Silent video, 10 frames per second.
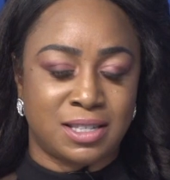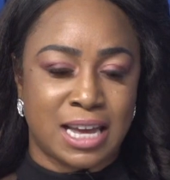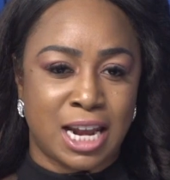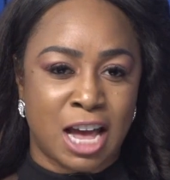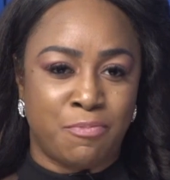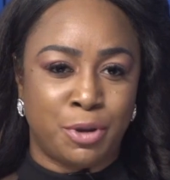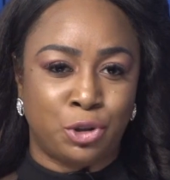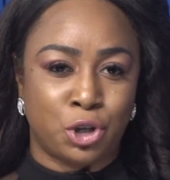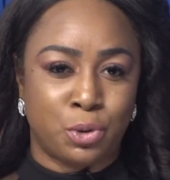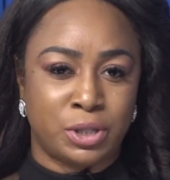state have been
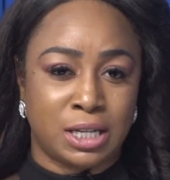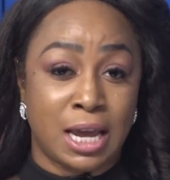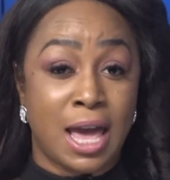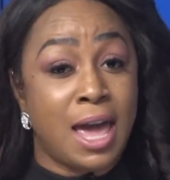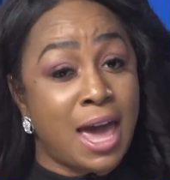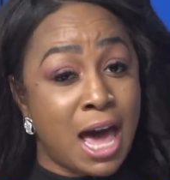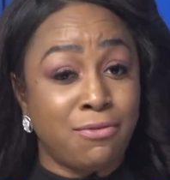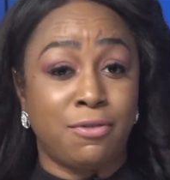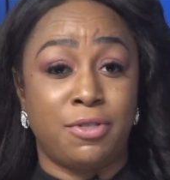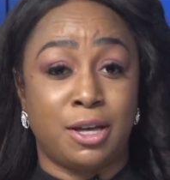chosen.
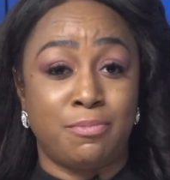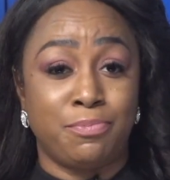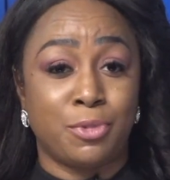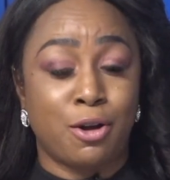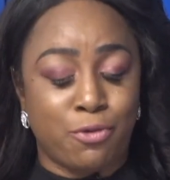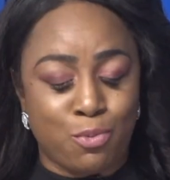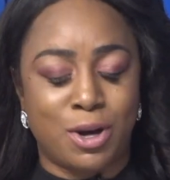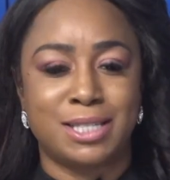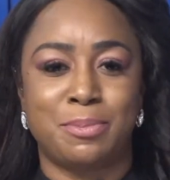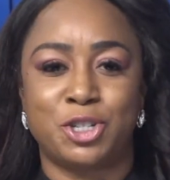Half of them are from
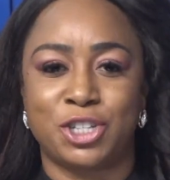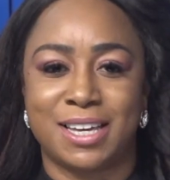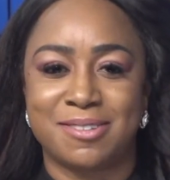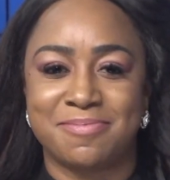West Michigan